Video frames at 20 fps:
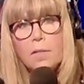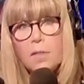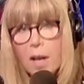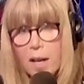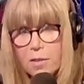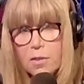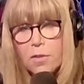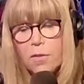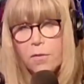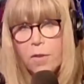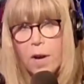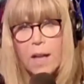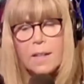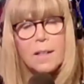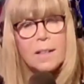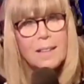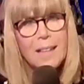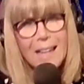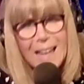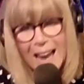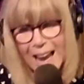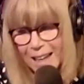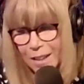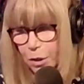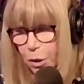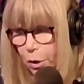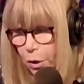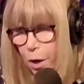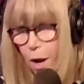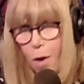testified that they had
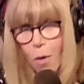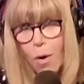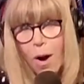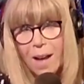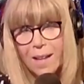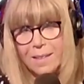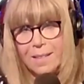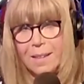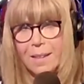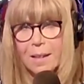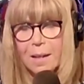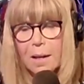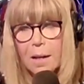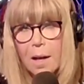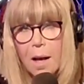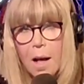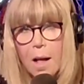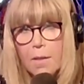no idea